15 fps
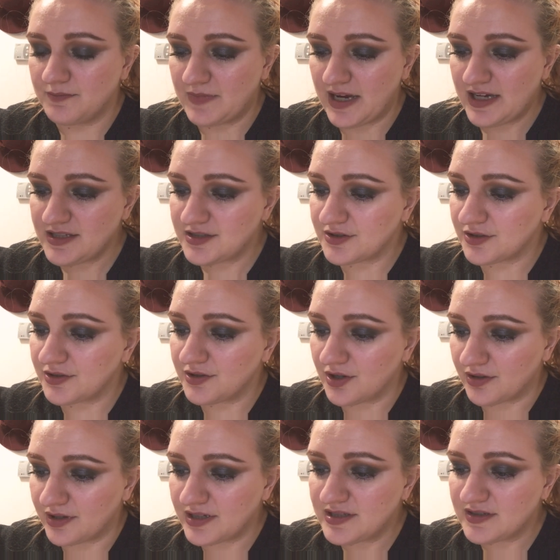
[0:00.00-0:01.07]
Master
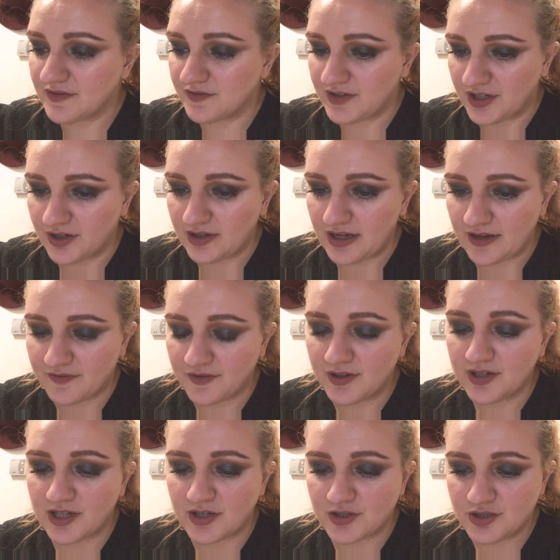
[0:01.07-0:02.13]
noted severe
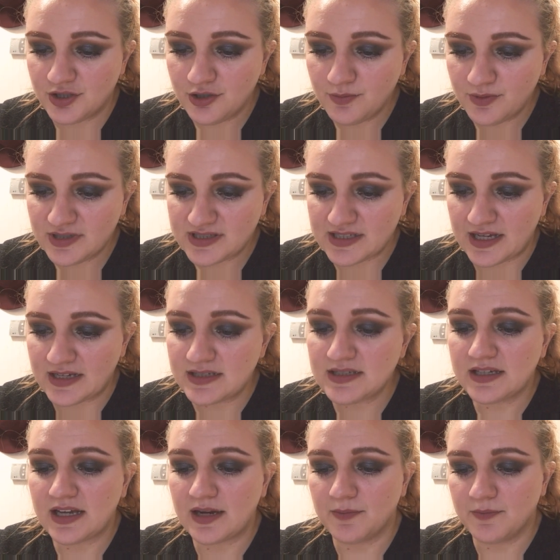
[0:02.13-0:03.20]
effort in 2%
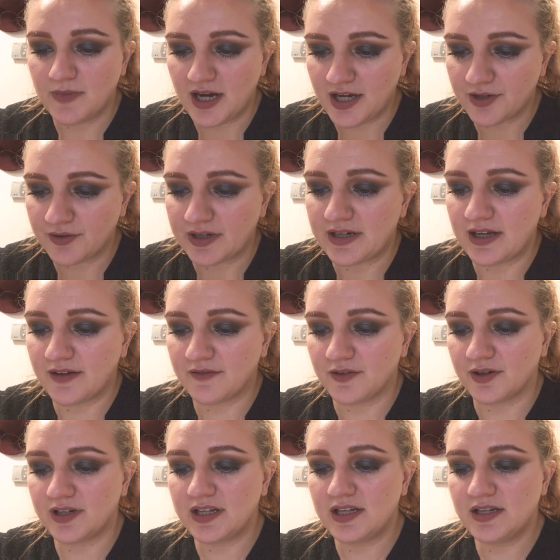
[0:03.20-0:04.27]
and moderate
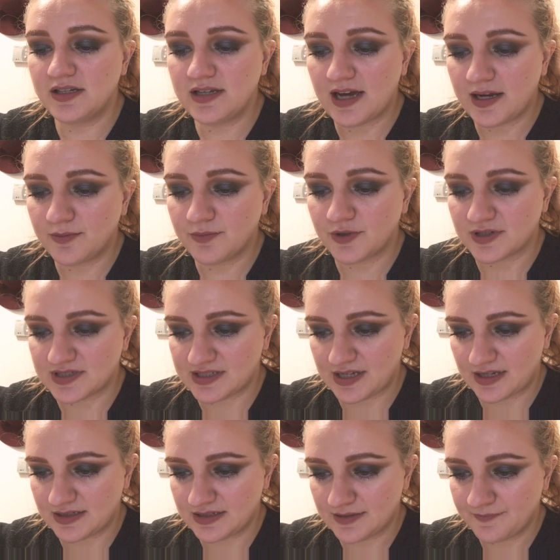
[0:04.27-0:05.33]
effort in
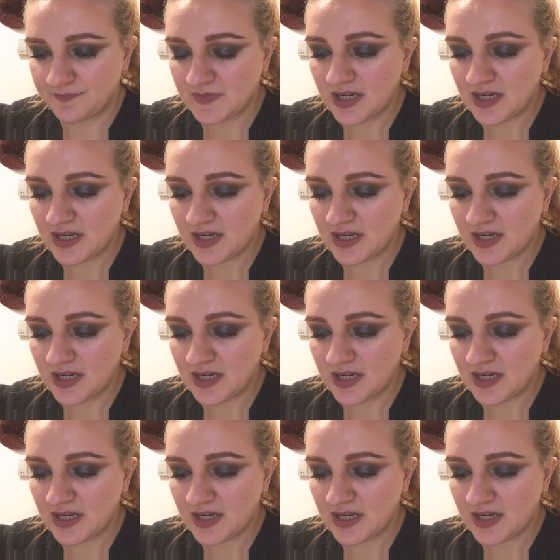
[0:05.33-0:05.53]
9%.